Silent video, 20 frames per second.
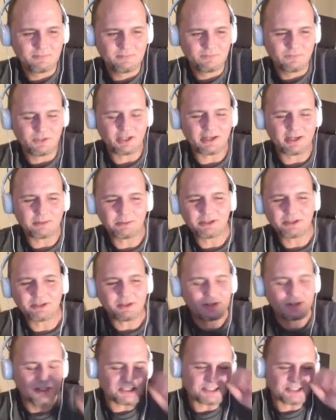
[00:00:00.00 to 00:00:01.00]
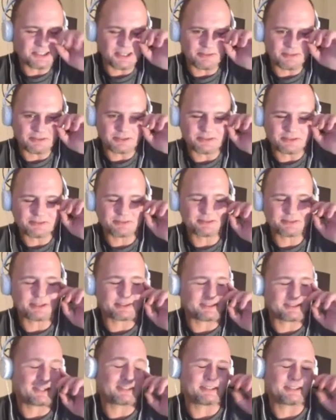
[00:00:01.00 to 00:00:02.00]
Yeah, I'm in there. I just haven't.
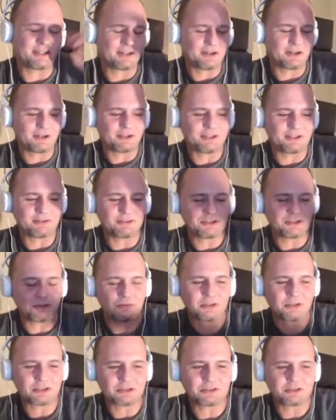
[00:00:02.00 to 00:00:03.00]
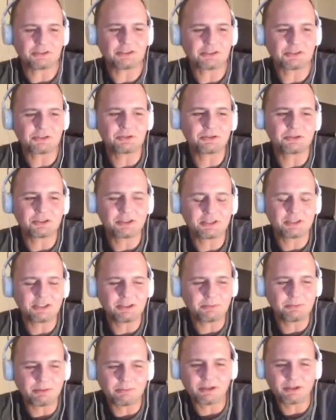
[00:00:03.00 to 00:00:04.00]
I hardly ever do much on Discord. I need
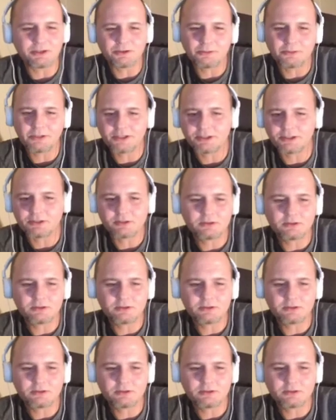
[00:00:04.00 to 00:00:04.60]
to be better about it.